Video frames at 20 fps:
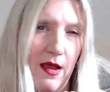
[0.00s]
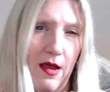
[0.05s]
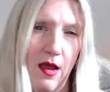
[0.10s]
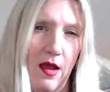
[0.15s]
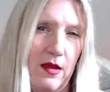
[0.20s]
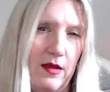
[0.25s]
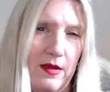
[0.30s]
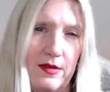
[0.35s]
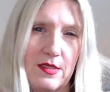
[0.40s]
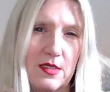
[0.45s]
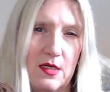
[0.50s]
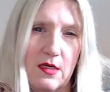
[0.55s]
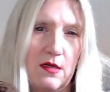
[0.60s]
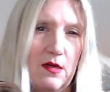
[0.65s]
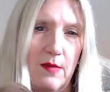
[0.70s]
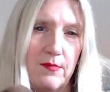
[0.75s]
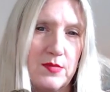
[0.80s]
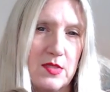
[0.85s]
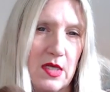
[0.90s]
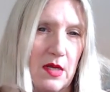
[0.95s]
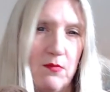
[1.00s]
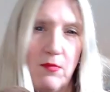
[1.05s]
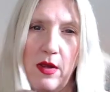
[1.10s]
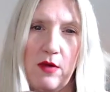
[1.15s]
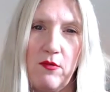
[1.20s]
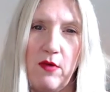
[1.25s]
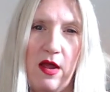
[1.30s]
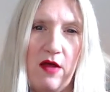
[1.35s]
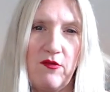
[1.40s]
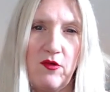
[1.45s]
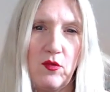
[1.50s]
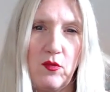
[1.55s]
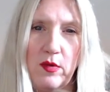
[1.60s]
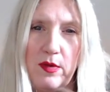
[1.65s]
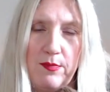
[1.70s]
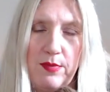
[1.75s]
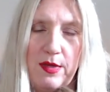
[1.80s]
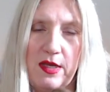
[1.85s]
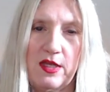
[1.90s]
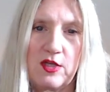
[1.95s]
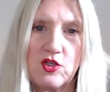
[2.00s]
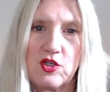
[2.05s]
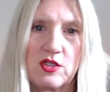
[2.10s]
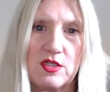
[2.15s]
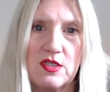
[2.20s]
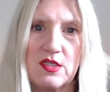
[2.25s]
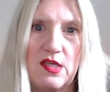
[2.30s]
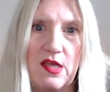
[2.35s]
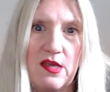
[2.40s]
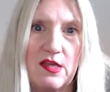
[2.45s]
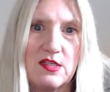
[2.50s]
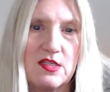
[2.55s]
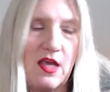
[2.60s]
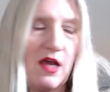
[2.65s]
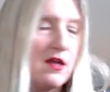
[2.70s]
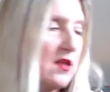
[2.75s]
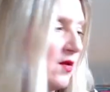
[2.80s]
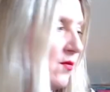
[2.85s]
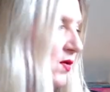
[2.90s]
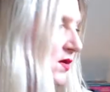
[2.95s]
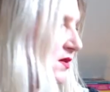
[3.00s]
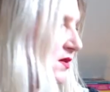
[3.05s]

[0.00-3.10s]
I didn't update my Ravelry page to say exactly what the